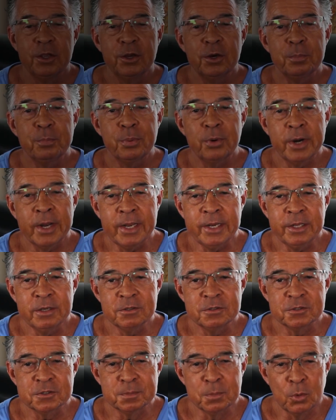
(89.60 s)
Your brain
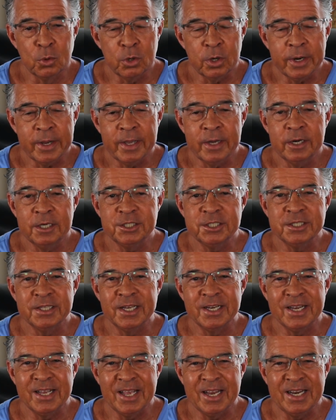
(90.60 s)
uses more energy
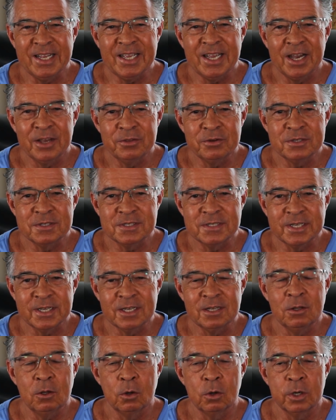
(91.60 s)
than any other
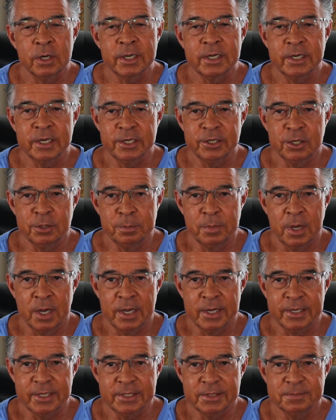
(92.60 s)
single organ in your
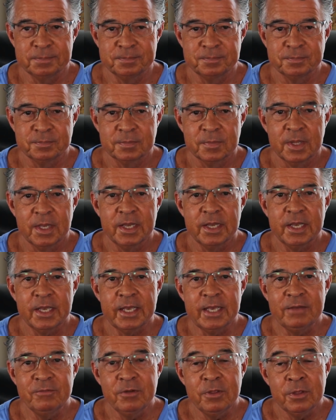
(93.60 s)
body,
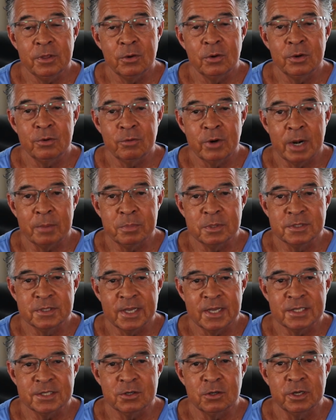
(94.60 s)
even though it
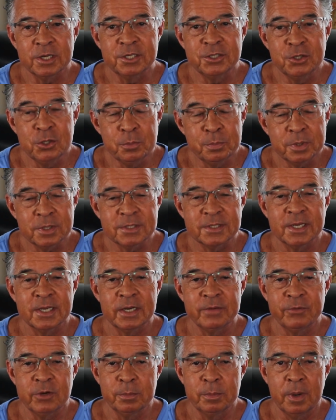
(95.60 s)
represents only 2%
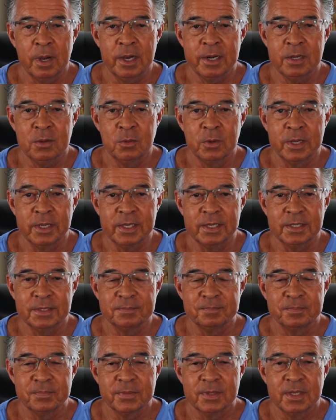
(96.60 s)
of your body weight
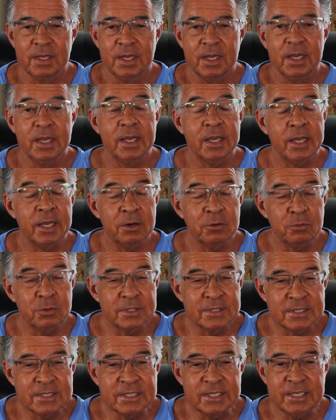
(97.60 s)
it
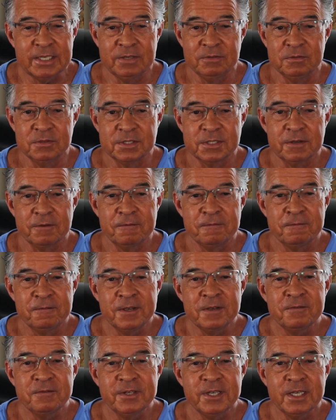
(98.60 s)
receives
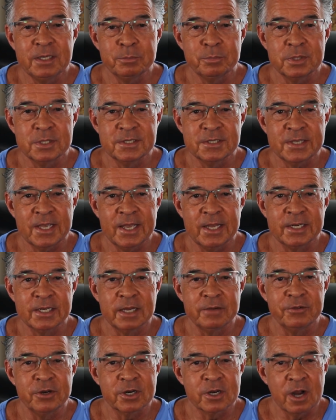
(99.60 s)
15%
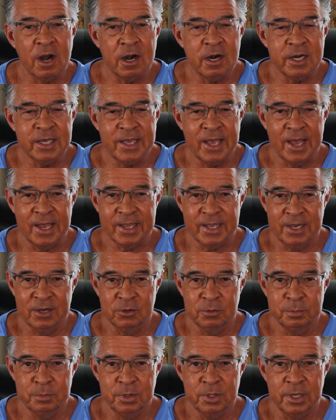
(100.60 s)
of your cardiac
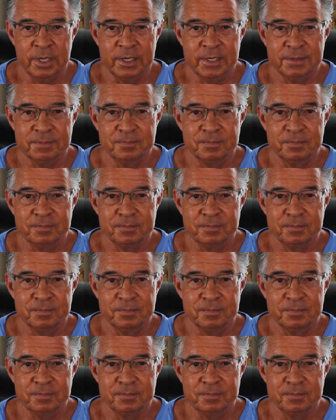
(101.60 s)
output,